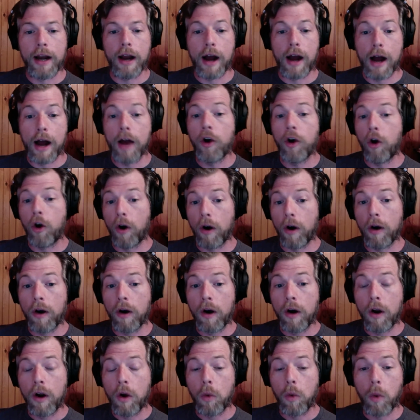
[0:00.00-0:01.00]
her,
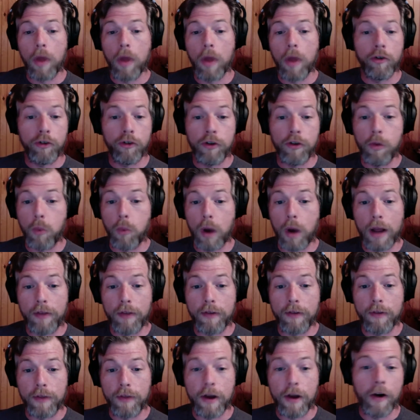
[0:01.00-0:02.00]
whether she wants
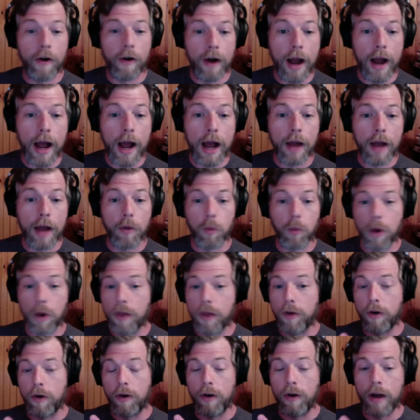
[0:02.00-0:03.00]
it there or not,
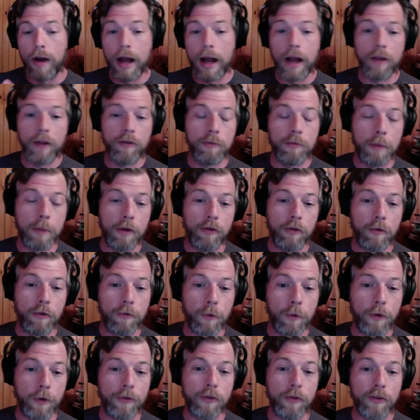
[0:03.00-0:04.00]
whether or not Special
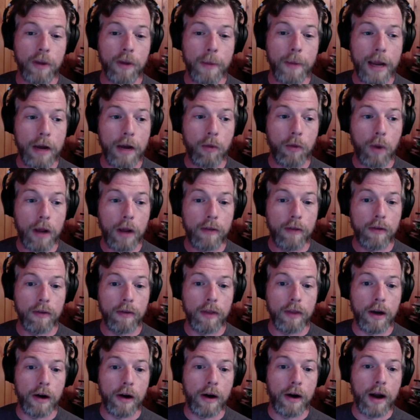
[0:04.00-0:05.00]
Forces Command wants it
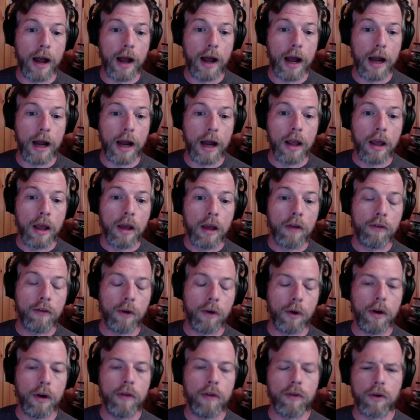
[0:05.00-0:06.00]
there or not. So
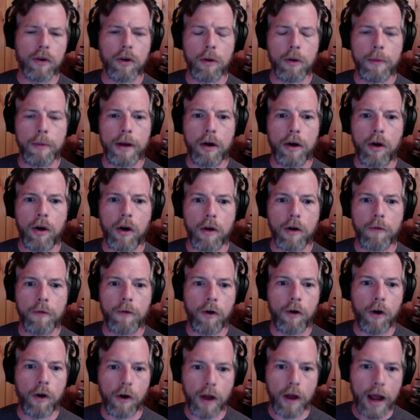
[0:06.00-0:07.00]
it is a little bit harder for
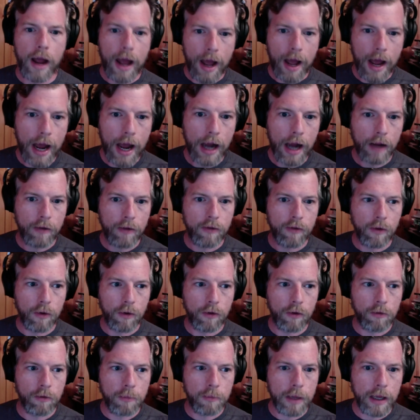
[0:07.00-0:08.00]
her to hide, so to
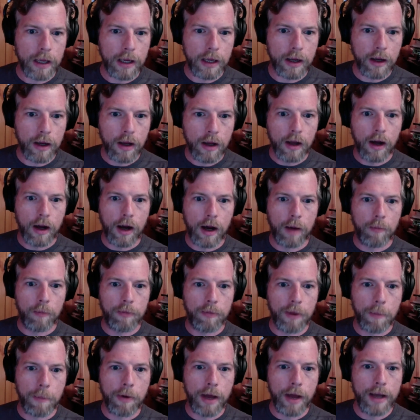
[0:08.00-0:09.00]
speak,
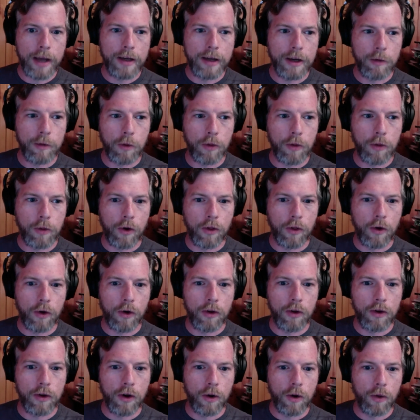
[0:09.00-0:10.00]
to blend in with all
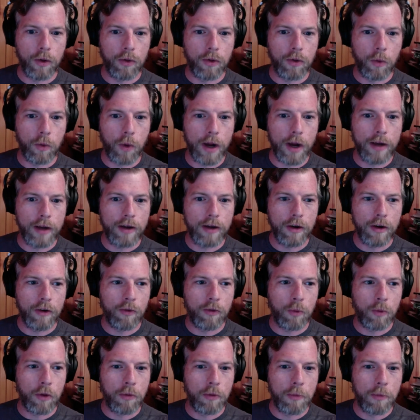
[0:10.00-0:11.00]
the the white dudes
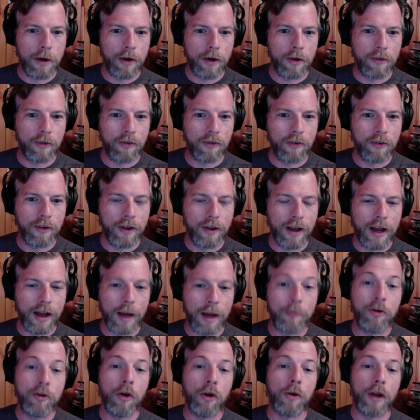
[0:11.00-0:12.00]
with beards. I'm
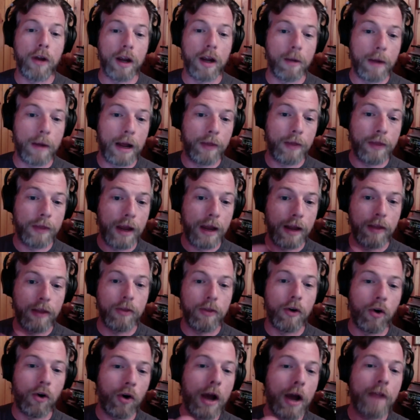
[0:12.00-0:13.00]
joking about that.
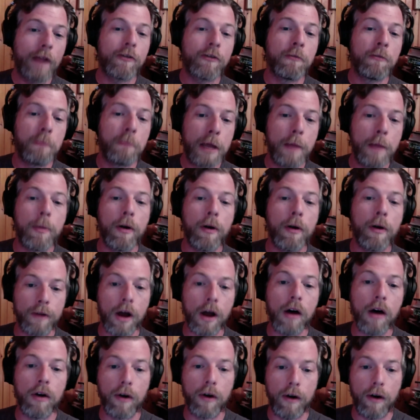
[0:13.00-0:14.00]
There are lots of people of
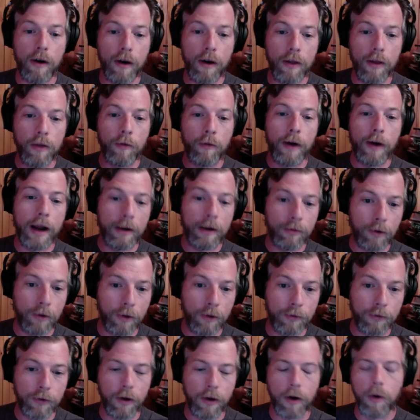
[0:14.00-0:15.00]
color in the ranks
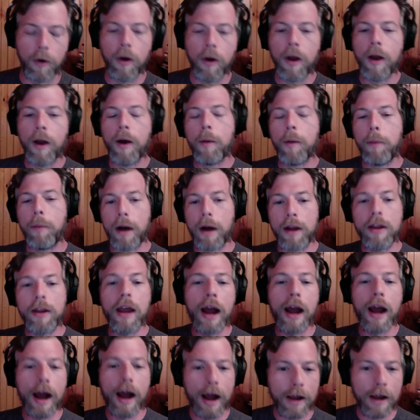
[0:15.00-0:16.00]
also, but
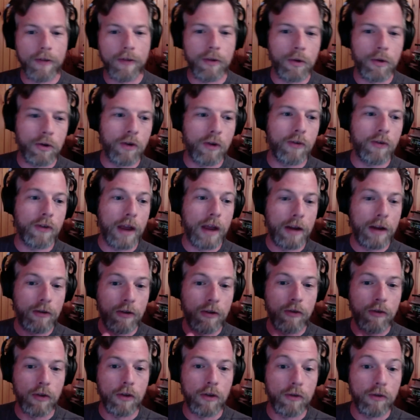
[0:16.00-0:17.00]
yeah, I see what you're saying.
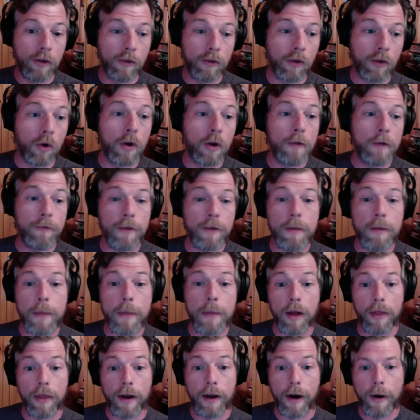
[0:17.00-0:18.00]
She's the only
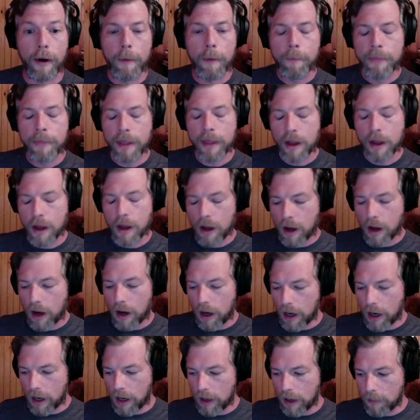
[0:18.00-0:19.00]
female there.
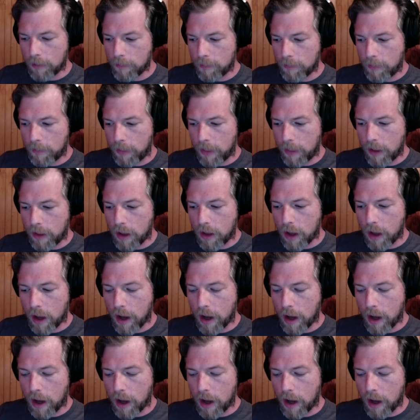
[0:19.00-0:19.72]
Um, and